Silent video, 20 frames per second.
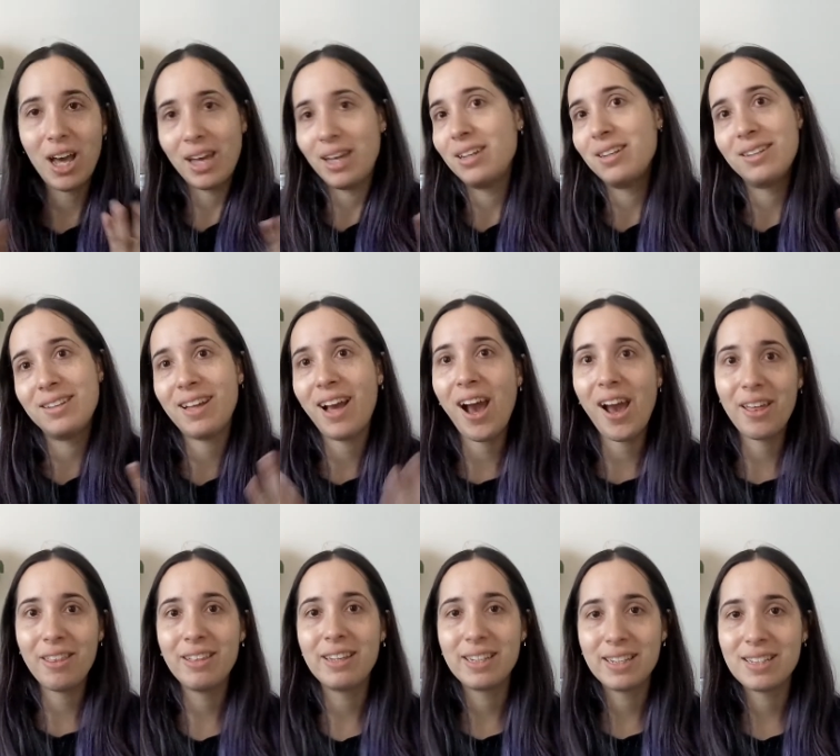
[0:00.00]
I
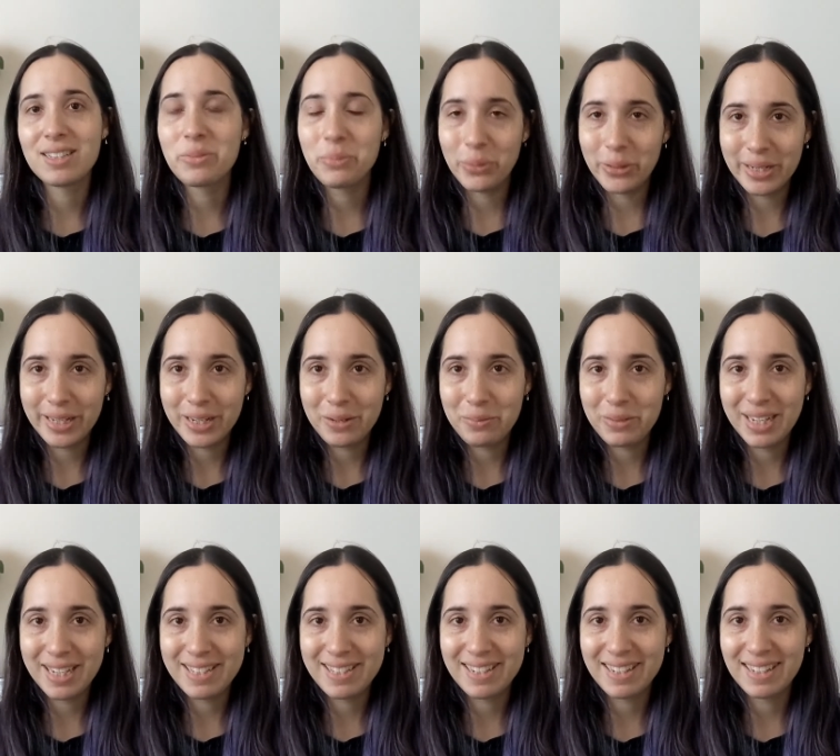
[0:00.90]
think is pretty
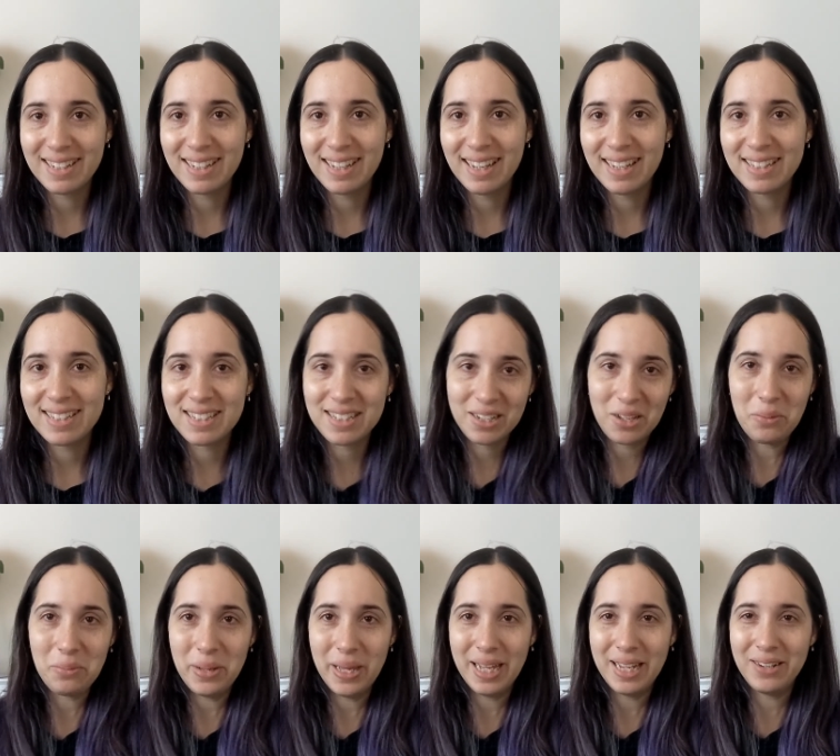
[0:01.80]
amazing and doesn't
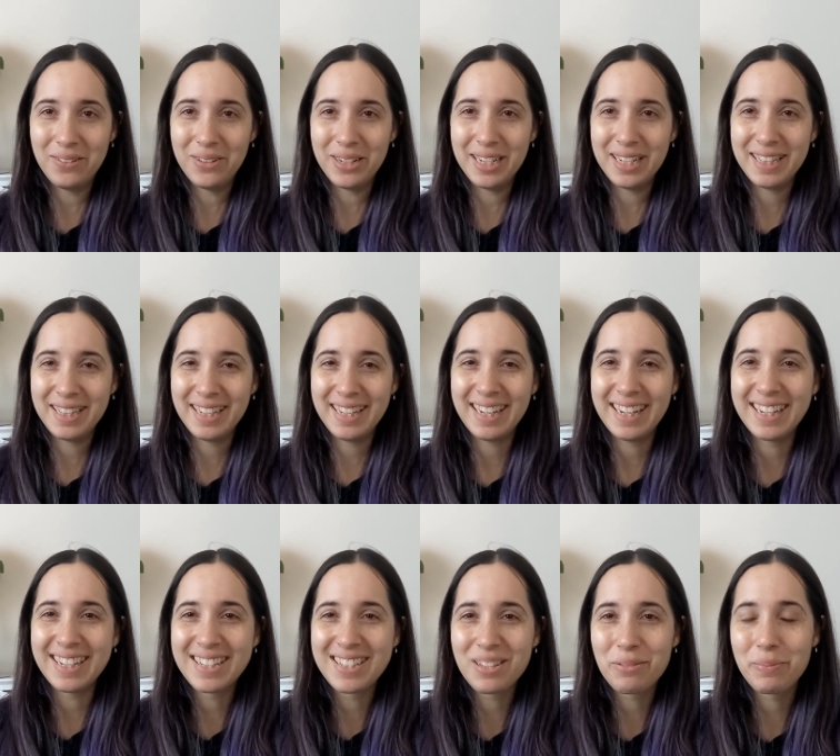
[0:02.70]
compare to anything
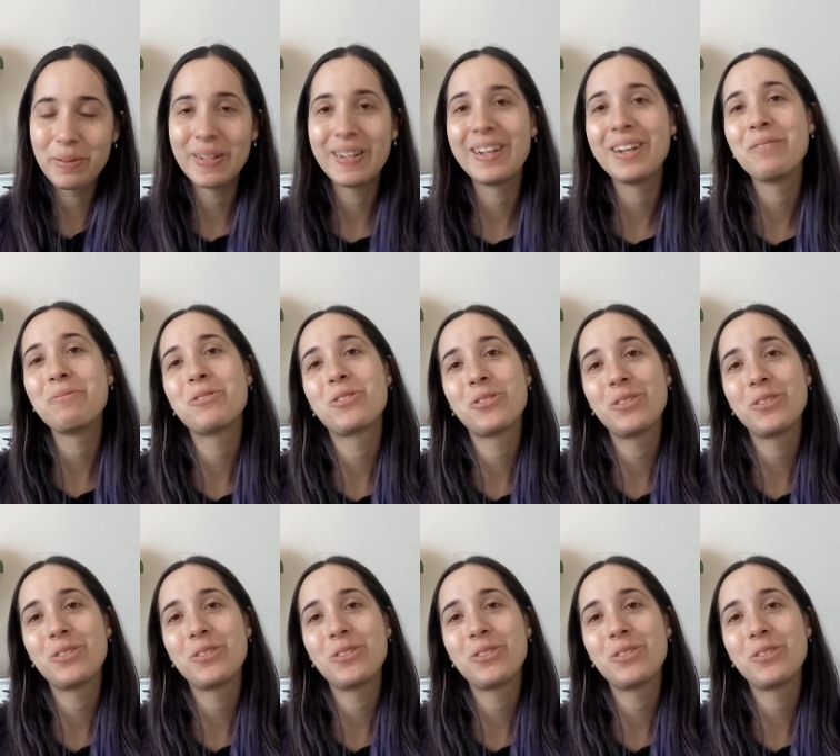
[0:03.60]
else, but I'm